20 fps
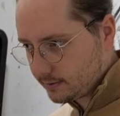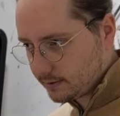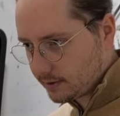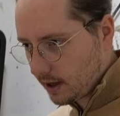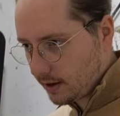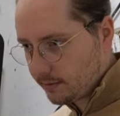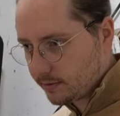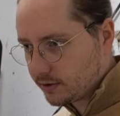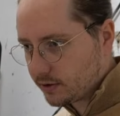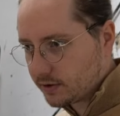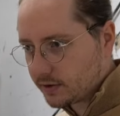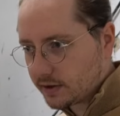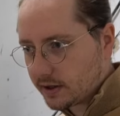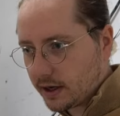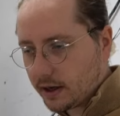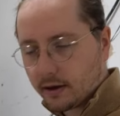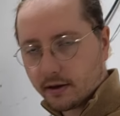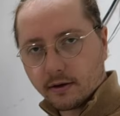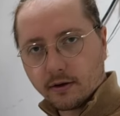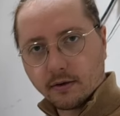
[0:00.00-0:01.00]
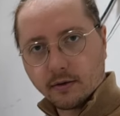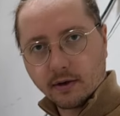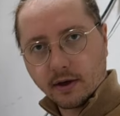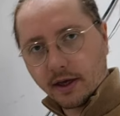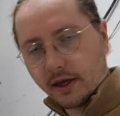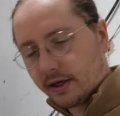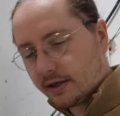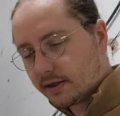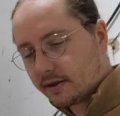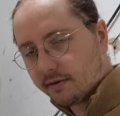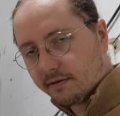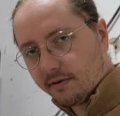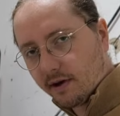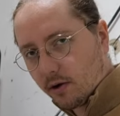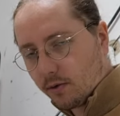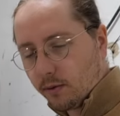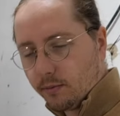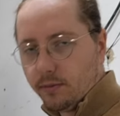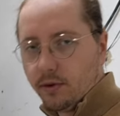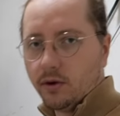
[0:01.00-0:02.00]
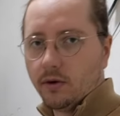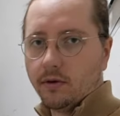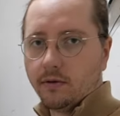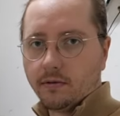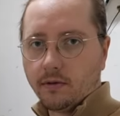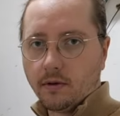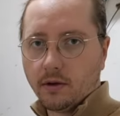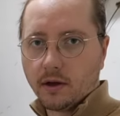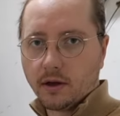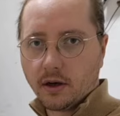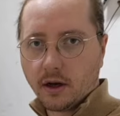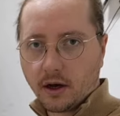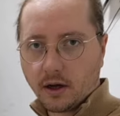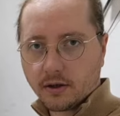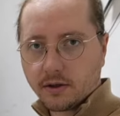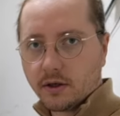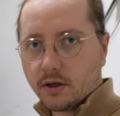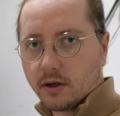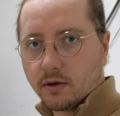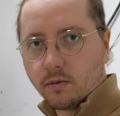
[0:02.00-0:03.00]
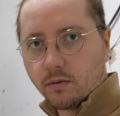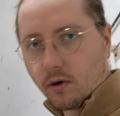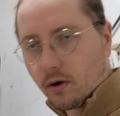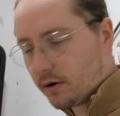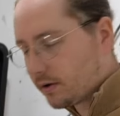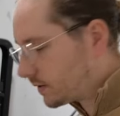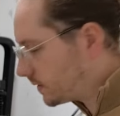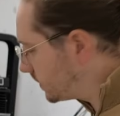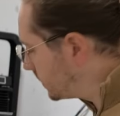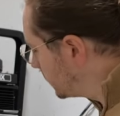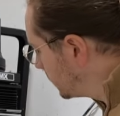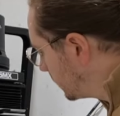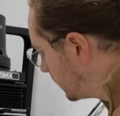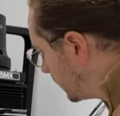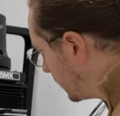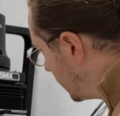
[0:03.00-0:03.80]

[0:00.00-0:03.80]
let me just tell you, it is a very beautiful enlarger. It works